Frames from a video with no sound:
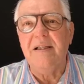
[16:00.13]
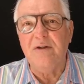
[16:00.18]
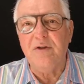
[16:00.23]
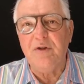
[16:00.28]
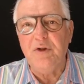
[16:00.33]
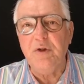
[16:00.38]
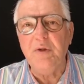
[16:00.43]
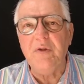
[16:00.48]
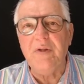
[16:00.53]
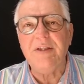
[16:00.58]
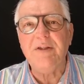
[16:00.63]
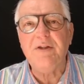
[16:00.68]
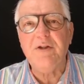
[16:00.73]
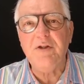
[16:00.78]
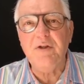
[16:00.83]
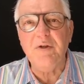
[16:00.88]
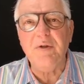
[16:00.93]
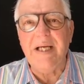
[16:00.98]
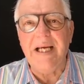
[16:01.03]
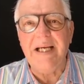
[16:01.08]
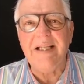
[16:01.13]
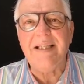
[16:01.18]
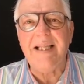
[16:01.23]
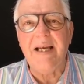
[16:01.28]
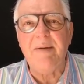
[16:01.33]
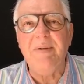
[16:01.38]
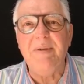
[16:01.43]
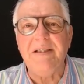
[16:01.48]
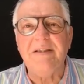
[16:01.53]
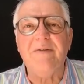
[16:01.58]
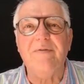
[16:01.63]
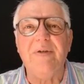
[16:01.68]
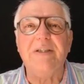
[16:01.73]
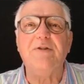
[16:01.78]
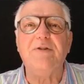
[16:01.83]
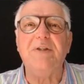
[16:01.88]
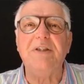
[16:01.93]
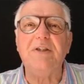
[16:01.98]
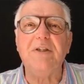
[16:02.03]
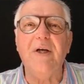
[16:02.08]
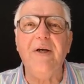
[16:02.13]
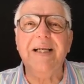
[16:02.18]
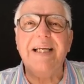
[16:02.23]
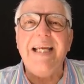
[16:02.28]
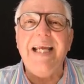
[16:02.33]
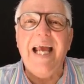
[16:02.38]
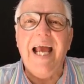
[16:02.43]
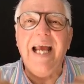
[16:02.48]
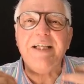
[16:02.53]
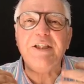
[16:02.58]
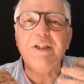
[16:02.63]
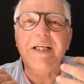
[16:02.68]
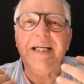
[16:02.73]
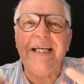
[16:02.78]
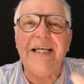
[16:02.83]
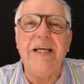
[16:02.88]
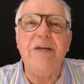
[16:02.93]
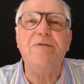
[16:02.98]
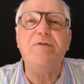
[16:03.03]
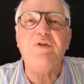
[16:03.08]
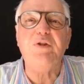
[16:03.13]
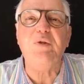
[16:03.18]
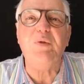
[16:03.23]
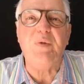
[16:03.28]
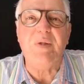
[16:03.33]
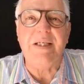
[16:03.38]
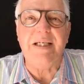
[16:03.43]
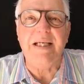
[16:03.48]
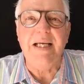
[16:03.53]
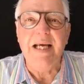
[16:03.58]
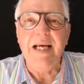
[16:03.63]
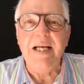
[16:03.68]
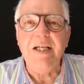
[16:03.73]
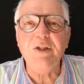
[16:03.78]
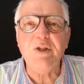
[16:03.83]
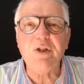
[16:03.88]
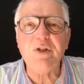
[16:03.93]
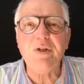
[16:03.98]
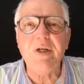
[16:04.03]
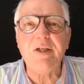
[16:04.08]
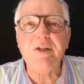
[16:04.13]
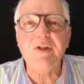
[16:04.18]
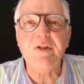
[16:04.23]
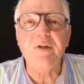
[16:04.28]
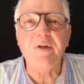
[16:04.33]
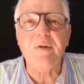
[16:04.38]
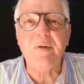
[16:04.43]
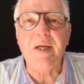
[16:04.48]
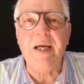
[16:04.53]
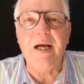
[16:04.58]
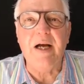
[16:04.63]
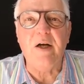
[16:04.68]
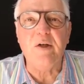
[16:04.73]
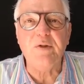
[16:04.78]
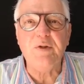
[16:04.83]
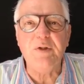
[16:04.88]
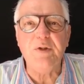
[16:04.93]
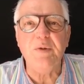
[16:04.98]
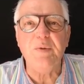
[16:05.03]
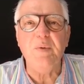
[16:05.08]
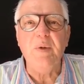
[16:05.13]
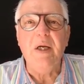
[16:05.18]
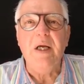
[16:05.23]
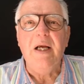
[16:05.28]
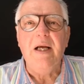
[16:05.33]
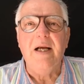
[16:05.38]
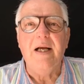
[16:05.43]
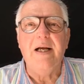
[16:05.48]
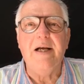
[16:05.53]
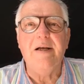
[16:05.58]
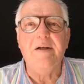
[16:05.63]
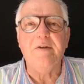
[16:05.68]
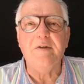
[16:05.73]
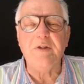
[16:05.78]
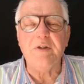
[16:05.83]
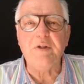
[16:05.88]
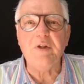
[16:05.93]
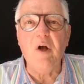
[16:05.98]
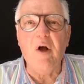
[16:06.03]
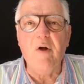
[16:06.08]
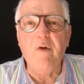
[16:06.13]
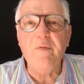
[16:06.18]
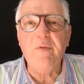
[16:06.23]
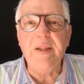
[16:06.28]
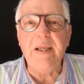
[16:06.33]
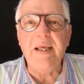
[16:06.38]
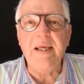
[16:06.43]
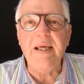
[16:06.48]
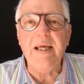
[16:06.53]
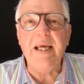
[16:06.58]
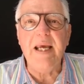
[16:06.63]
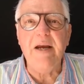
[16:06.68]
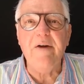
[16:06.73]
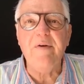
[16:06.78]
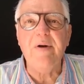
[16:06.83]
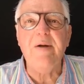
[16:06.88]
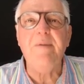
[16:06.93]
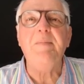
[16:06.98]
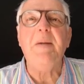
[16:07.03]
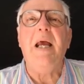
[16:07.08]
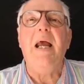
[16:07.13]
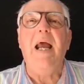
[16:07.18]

do this to get that piece of history. So it actually gives you the instruction on how to uh, resolve the error.